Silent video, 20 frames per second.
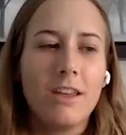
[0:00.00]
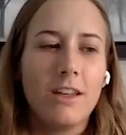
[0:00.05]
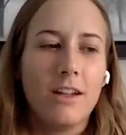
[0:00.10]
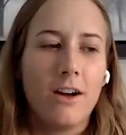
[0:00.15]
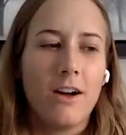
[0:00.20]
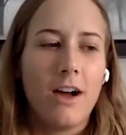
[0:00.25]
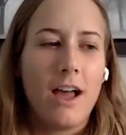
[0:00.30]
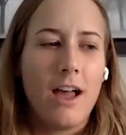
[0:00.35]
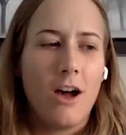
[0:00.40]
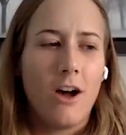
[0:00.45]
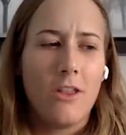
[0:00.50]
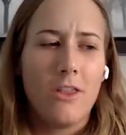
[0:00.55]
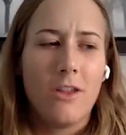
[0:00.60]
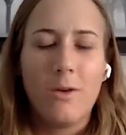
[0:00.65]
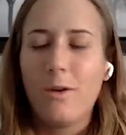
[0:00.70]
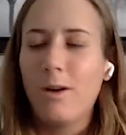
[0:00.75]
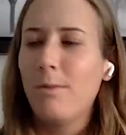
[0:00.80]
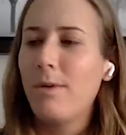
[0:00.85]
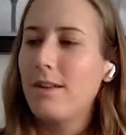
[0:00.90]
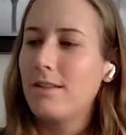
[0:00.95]
you know I,
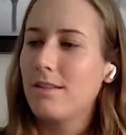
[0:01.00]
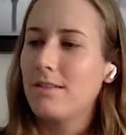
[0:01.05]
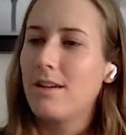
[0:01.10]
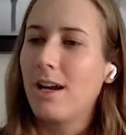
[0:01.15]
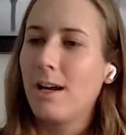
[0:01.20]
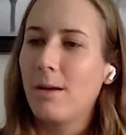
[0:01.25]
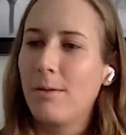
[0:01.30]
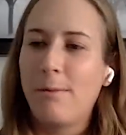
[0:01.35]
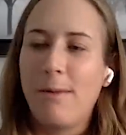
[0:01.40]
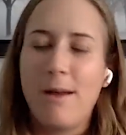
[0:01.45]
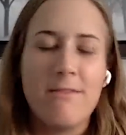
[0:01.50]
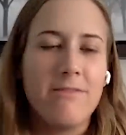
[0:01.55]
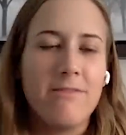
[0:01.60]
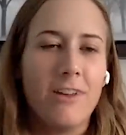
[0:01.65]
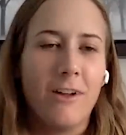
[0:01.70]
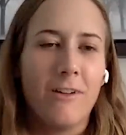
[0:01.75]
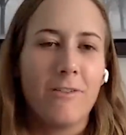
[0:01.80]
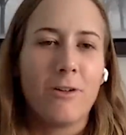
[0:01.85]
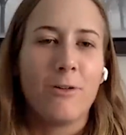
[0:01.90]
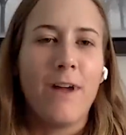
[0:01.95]
although we're about to talk about my
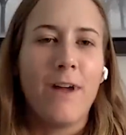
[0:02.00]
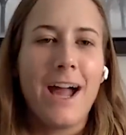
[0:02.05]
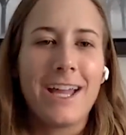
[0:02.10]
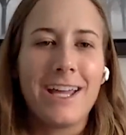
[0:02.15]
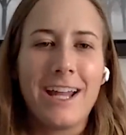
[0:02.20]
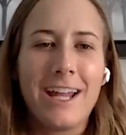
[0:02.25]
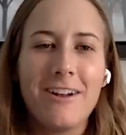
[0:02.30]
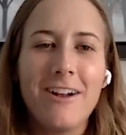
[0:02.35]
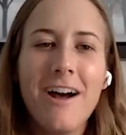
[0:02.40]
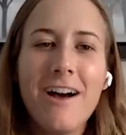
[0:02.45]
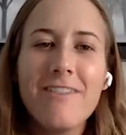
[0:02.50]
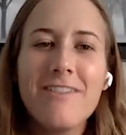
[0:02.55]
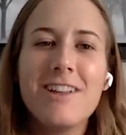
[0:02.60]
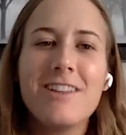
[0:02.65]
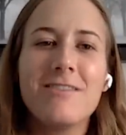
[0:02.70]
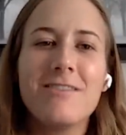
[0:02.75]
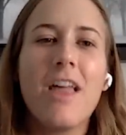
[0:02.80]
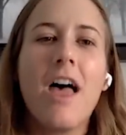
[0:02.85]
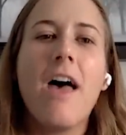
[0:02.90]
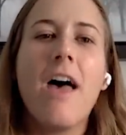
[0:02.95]
feel of the racket I don't have
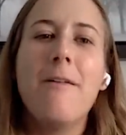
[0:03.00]
a,